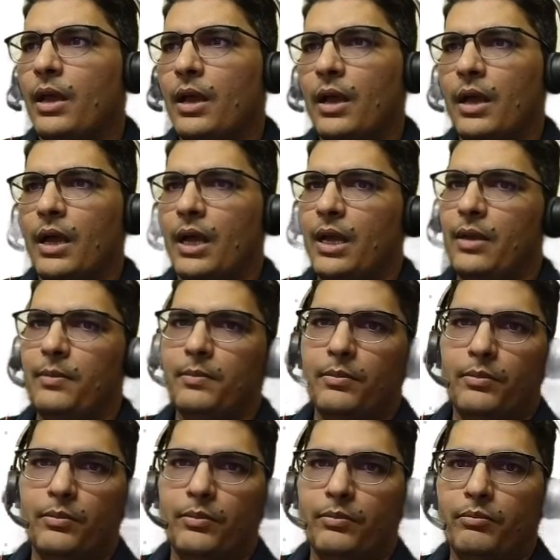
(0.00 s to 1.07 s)

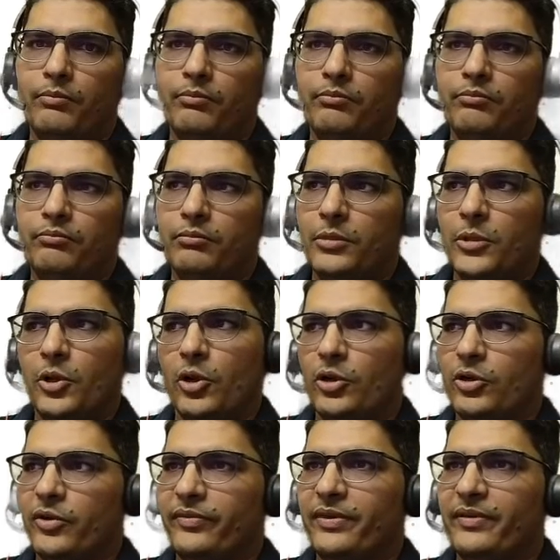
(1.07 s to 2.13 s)
I'm not
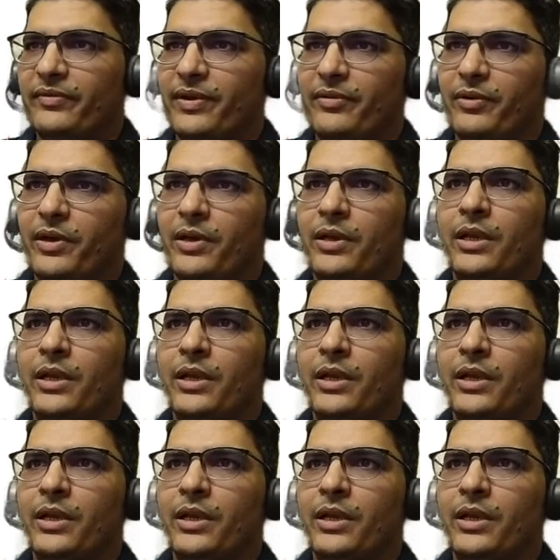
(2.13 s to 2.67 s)
of the favor.